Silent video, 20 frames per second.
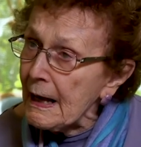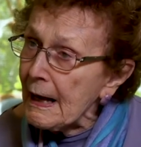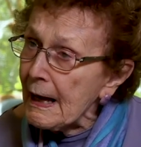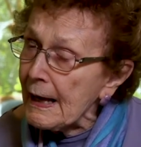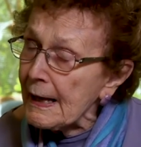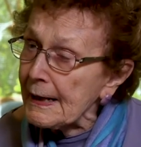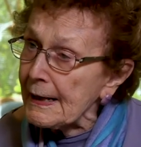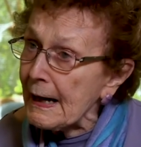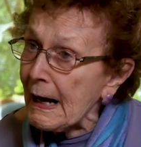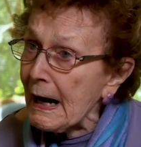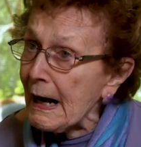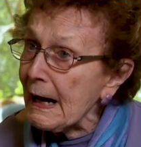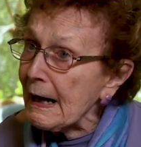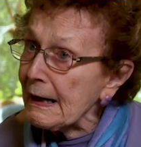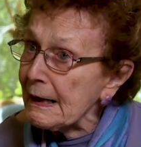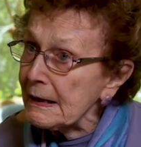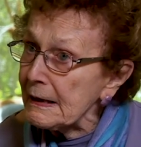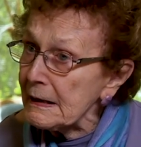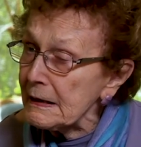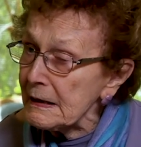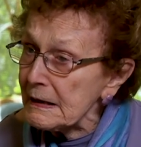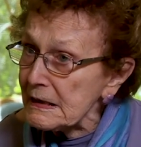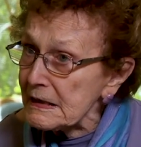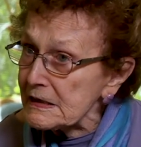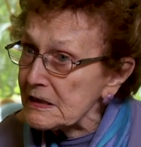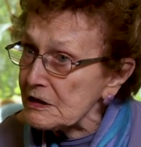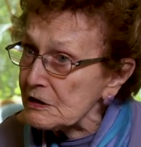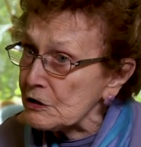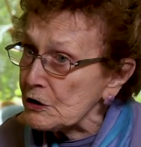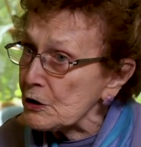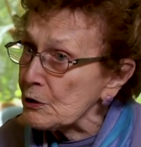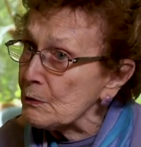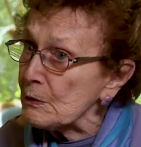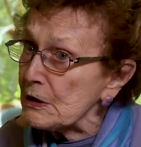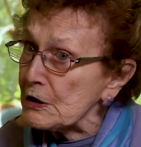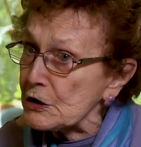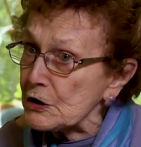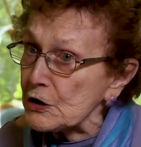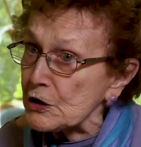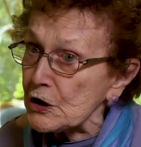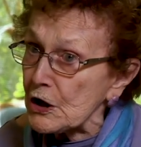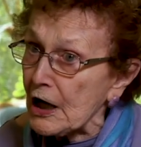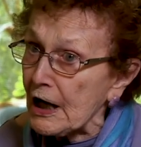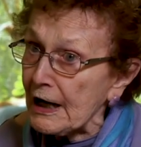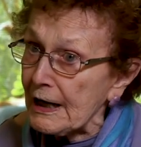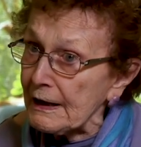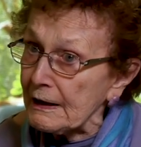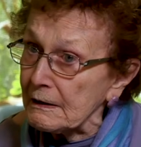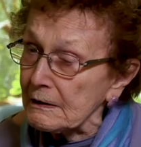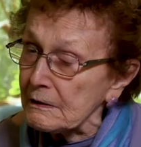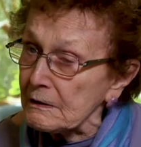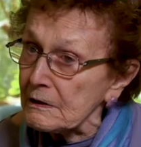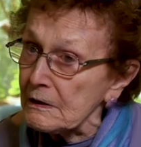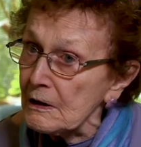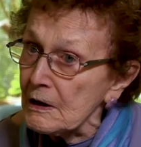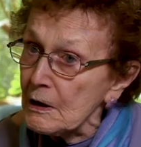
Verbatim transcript: And I, as a Jewish child,